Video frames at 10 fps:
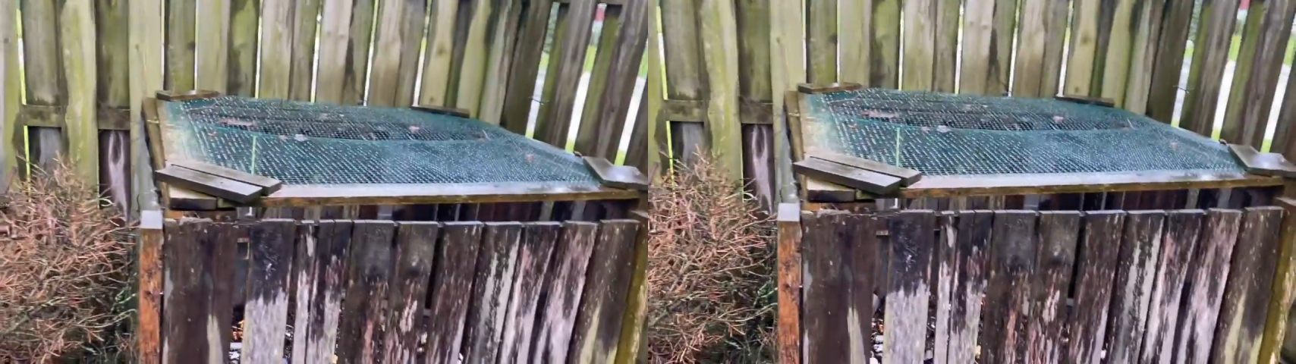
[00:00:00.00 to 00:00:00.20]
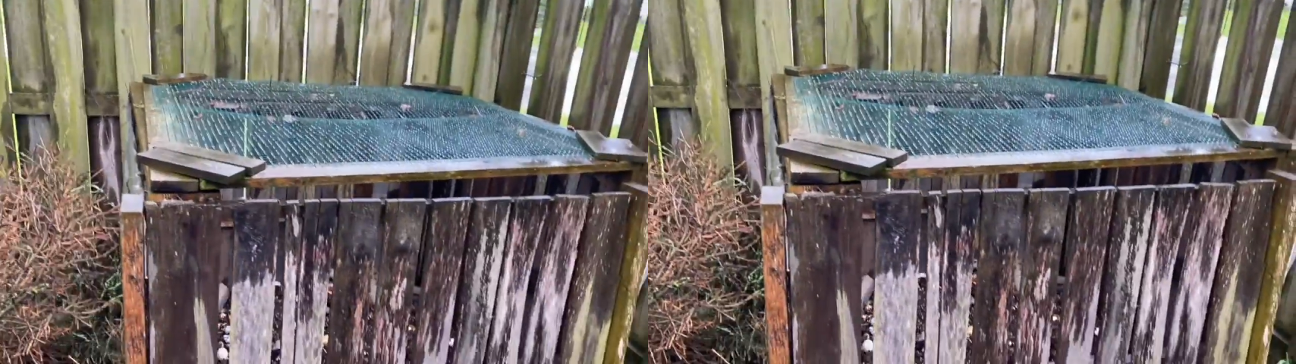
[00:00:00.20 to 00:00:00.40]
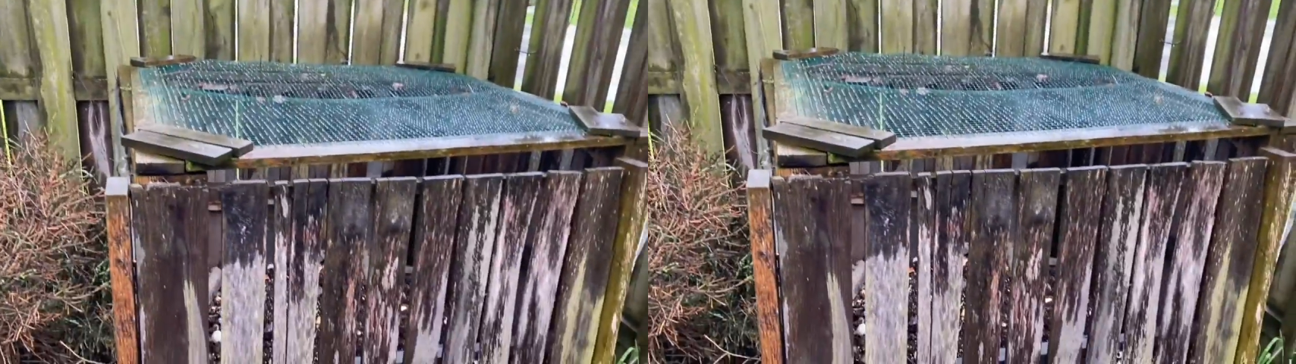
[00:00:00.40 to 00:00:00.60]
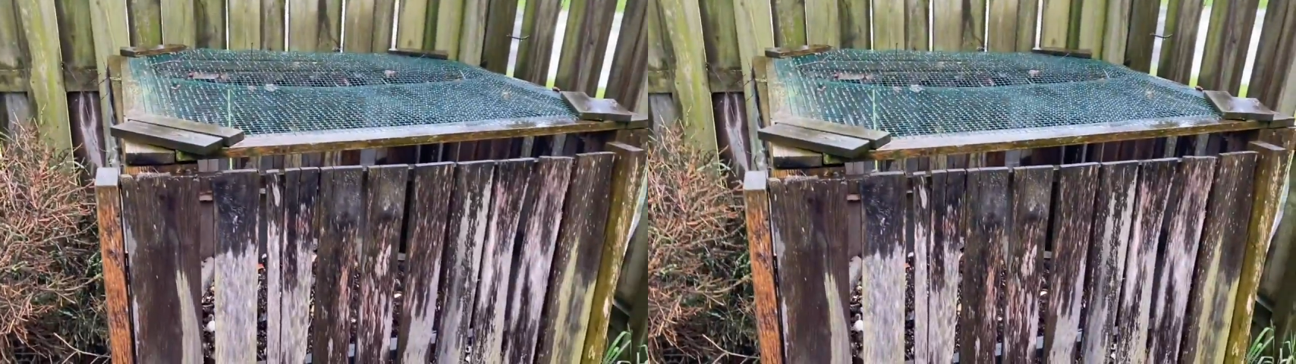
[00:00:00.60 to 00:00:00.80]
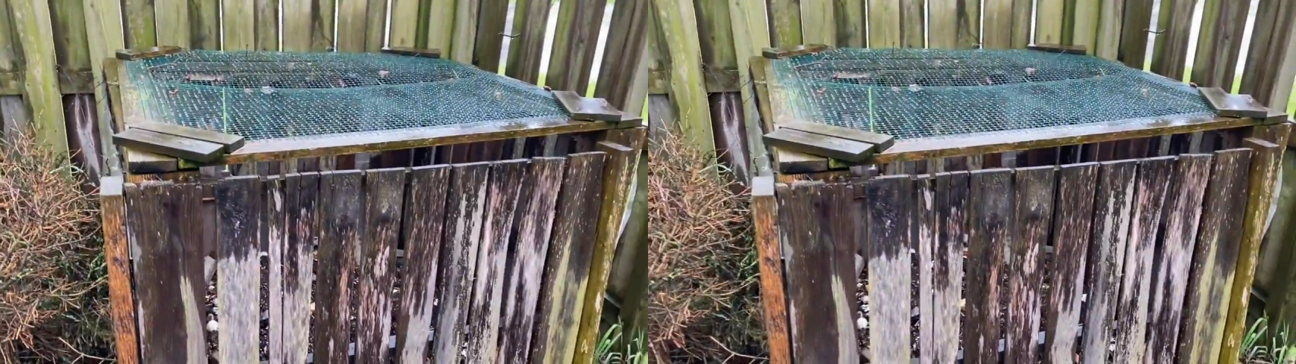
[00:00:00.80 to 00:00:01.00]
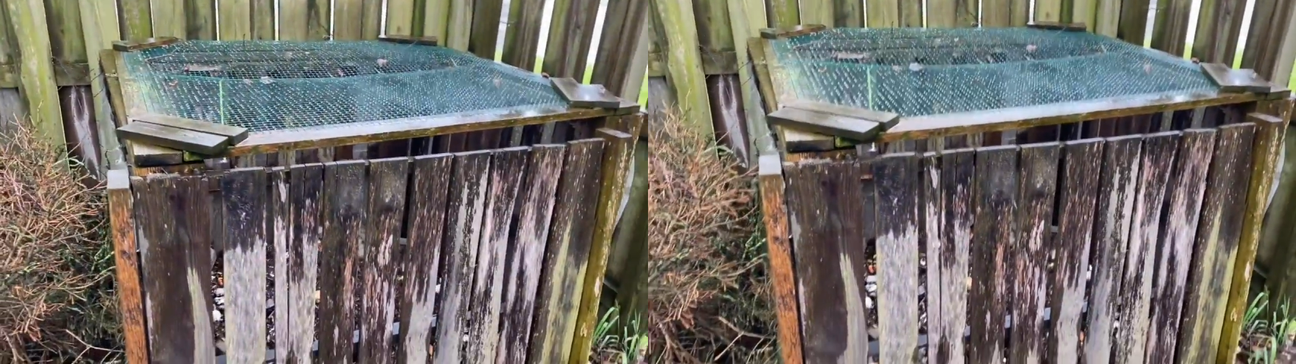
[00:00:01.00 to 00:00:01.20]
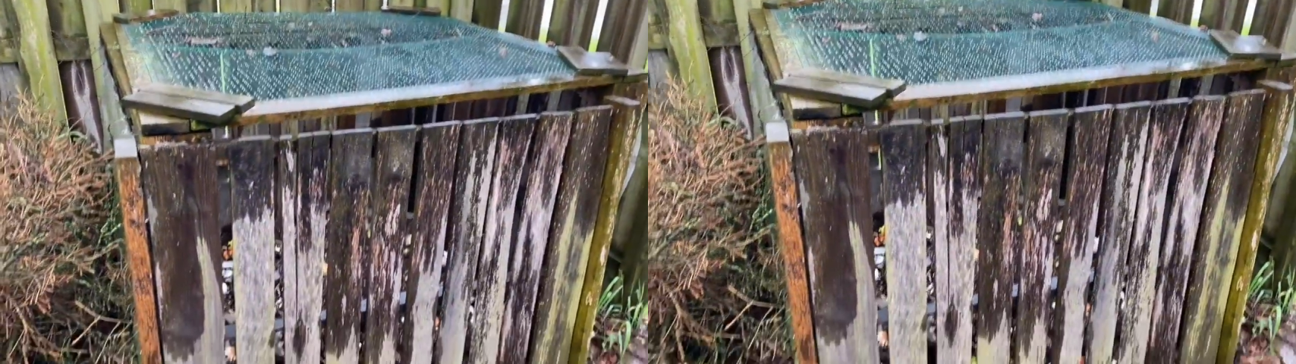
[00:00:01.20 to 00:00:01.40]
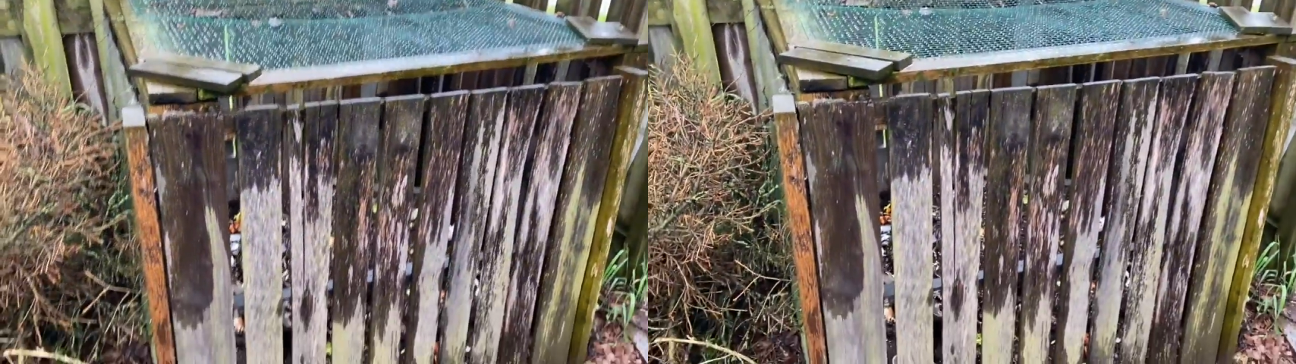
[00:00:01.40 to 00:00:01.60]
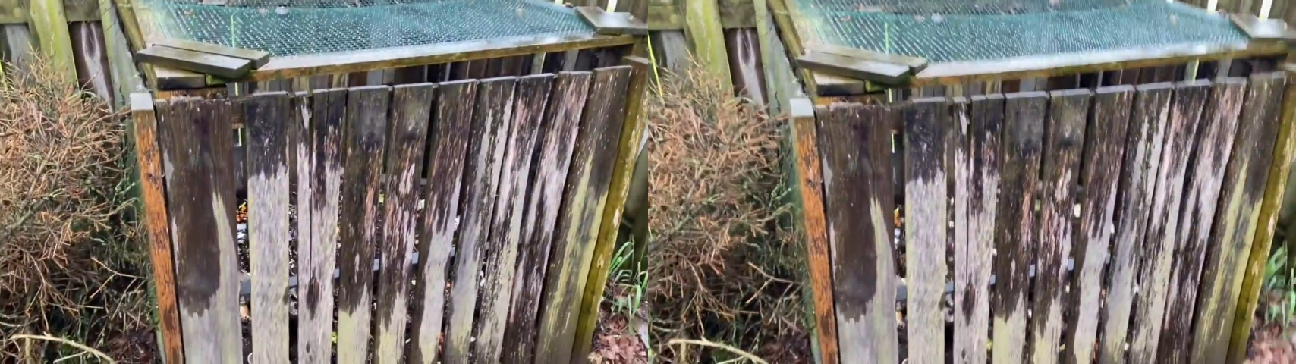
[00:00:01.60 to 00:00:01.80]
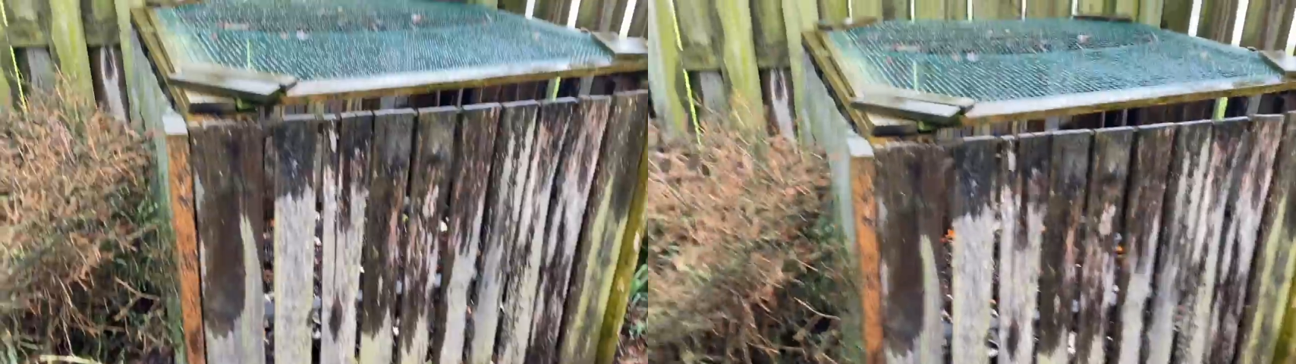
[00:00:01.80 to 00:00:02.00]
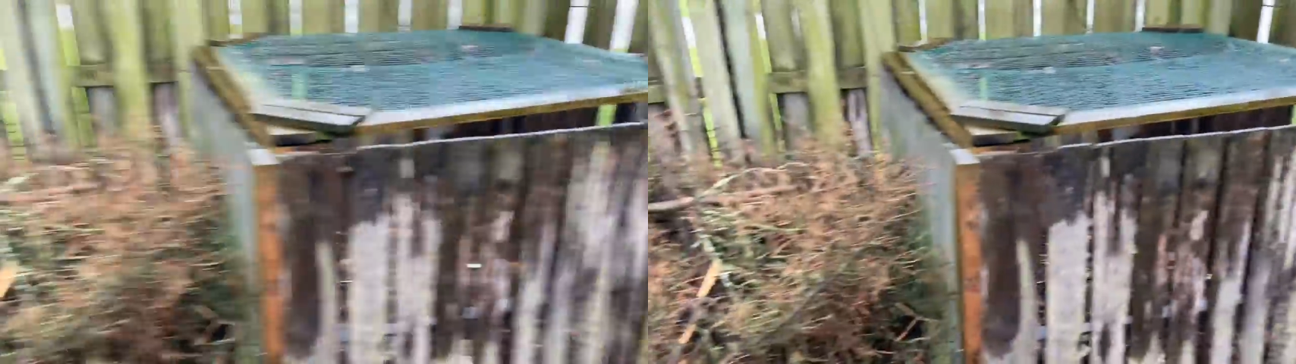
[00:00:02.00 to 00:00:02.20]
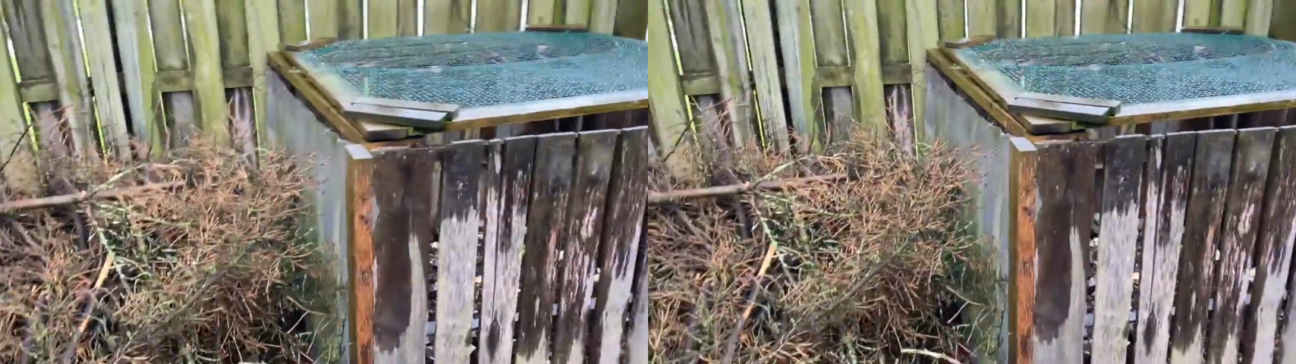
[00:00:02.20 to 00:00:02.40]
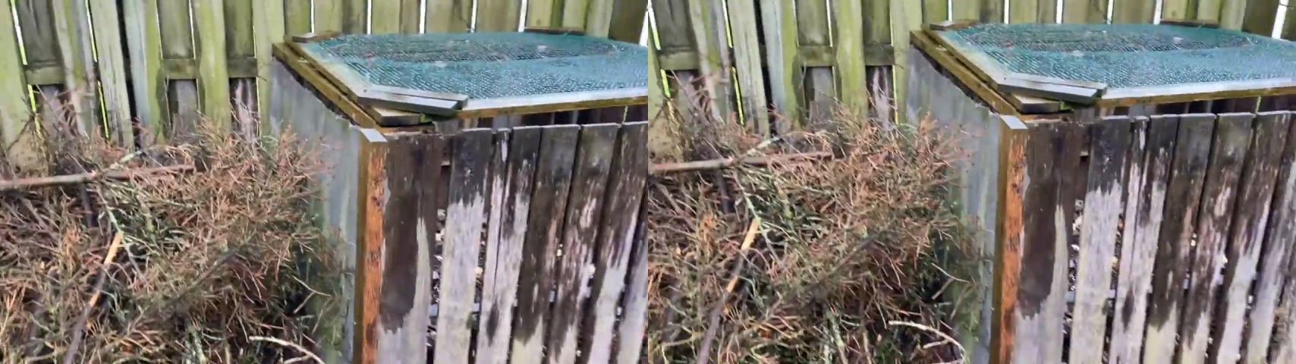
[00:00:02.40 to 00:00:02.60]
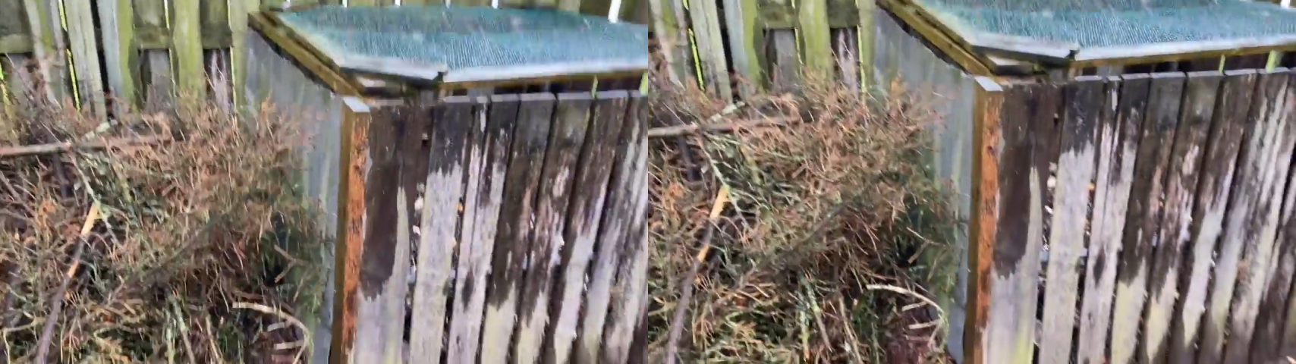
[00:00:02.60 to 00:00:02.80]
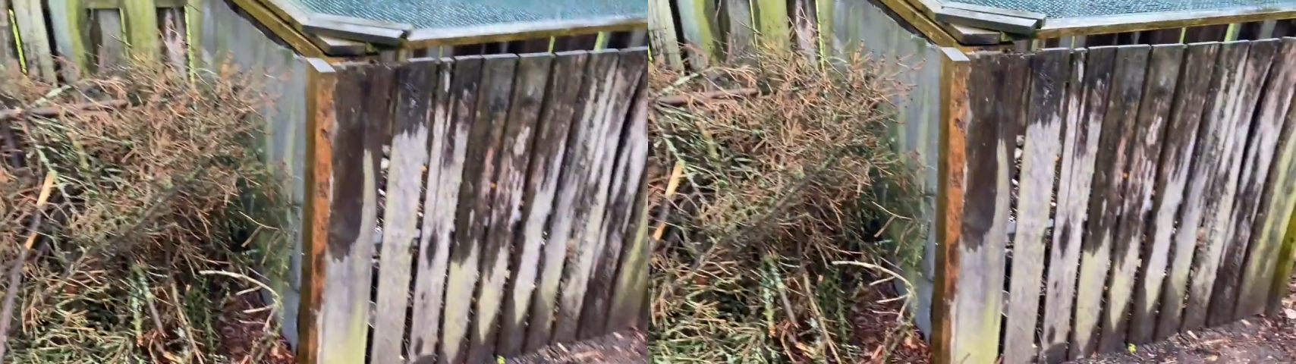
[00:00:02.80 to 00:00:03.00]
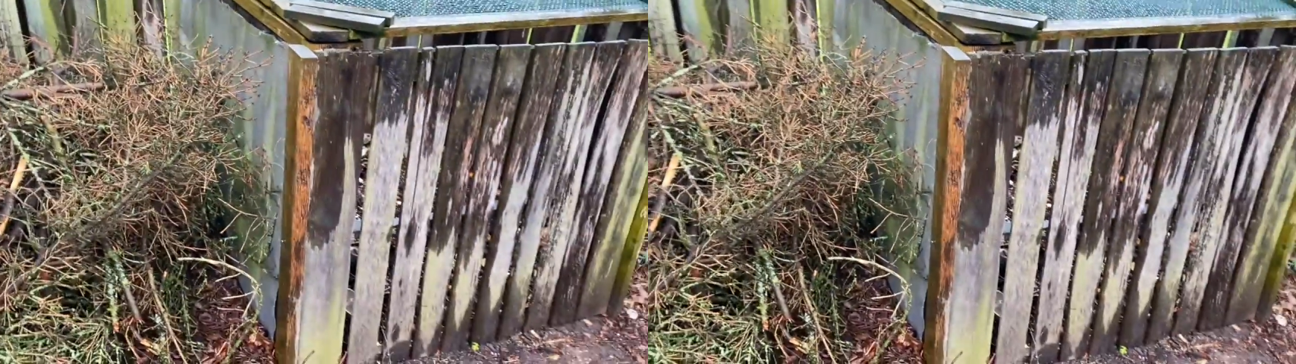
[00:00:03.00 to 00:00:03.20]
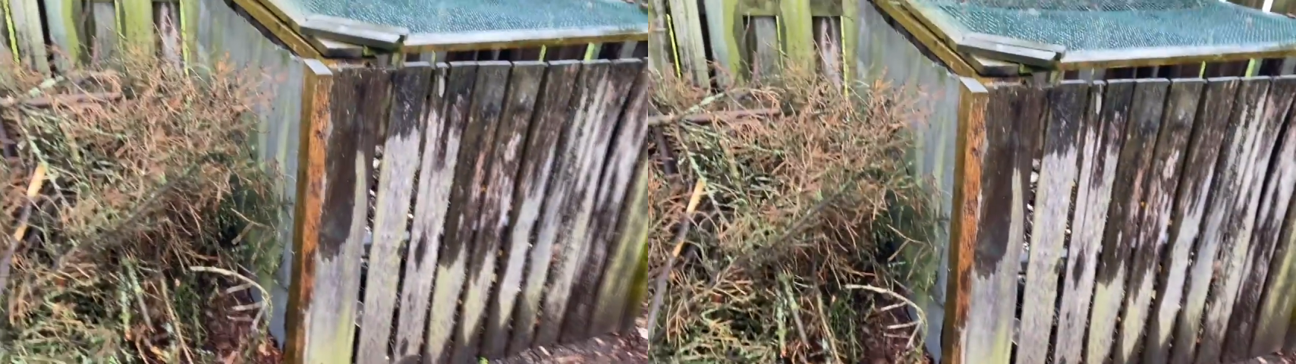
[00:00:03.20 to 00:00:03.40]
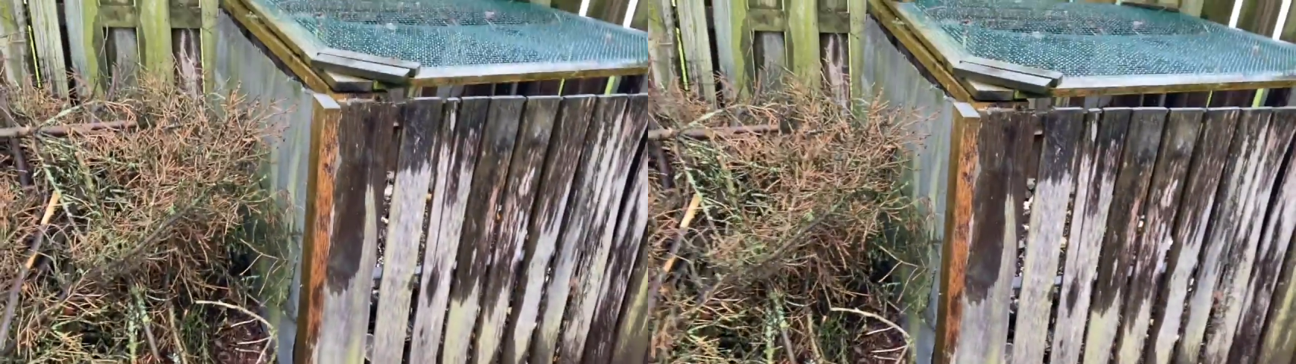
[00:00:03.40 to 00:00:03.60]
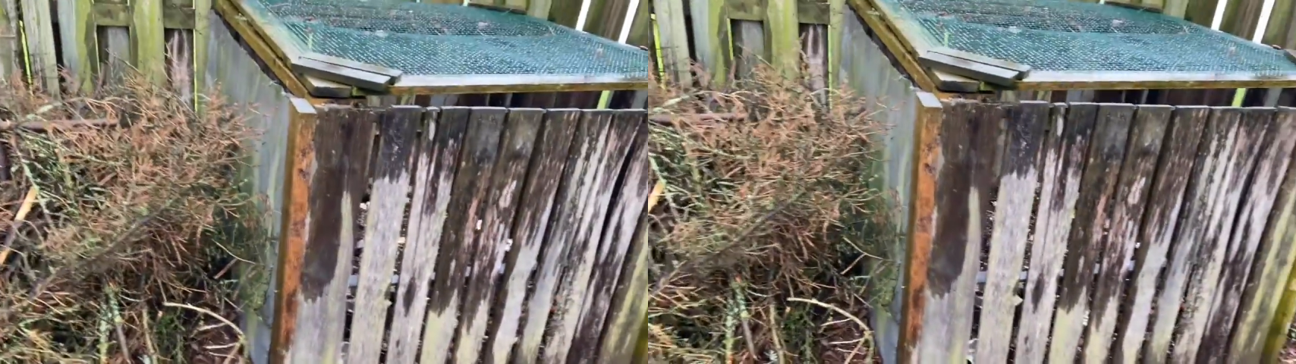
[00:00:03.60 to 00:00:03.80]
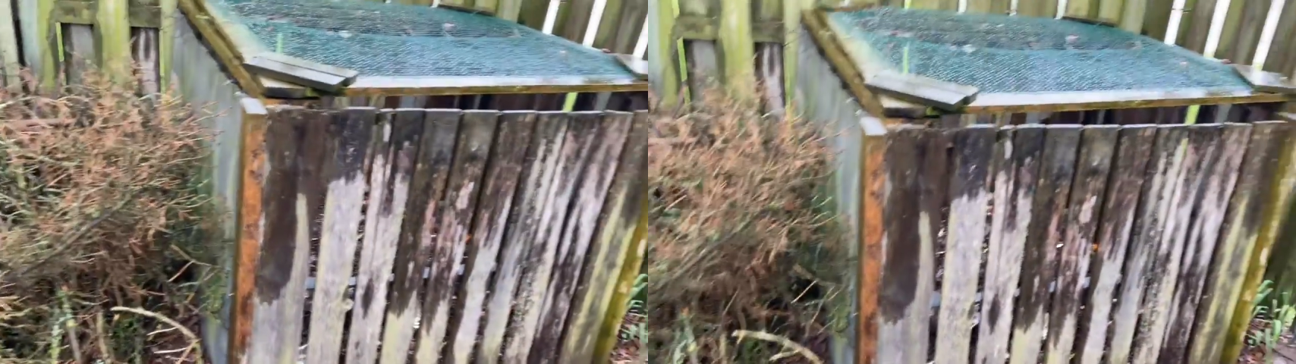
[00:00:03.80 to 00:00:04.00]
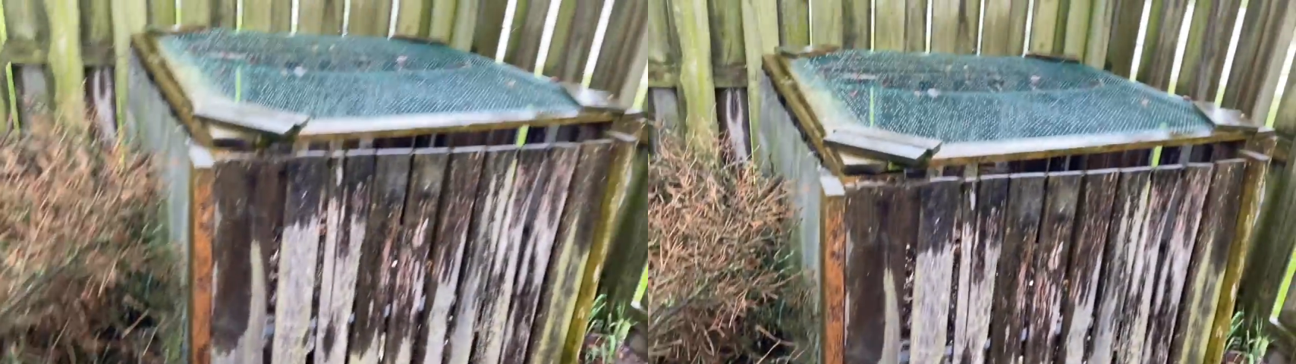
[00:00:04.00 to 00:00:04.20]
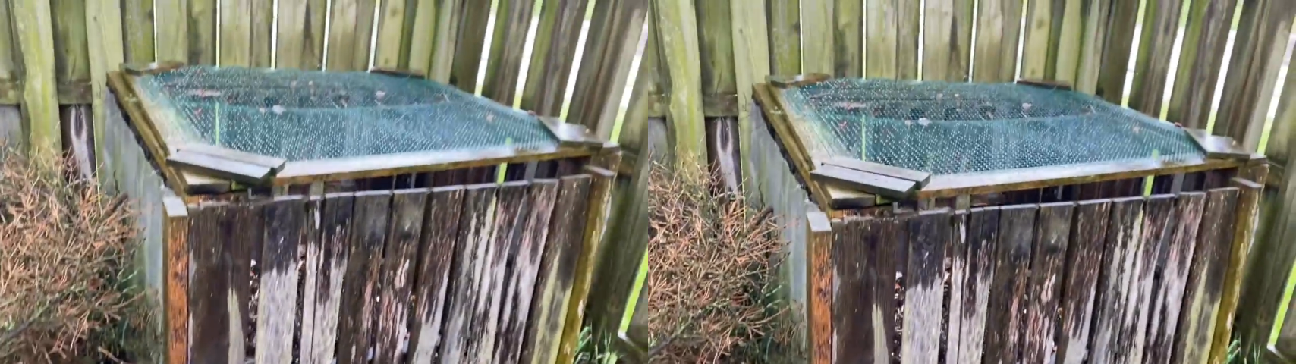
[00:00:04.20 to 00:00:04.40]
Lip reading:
Nobody's mouth can be seen.